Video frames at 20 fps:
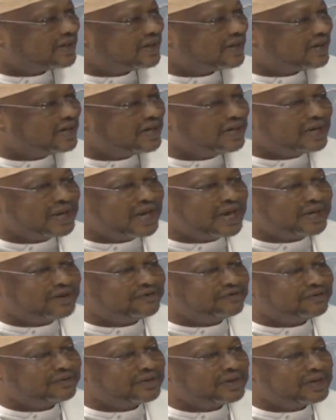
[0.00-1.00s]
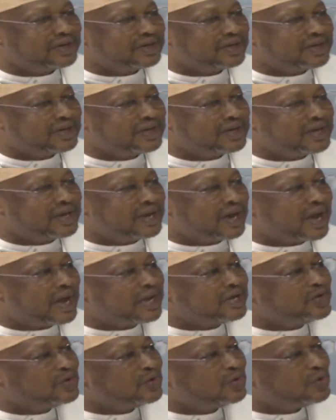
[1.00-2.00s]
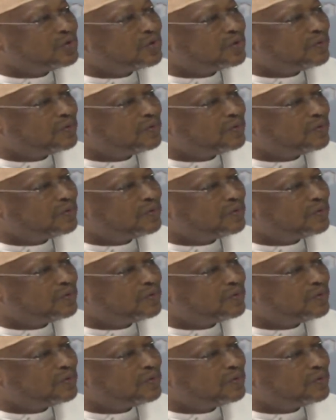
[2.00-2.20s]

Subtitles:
in life, and you look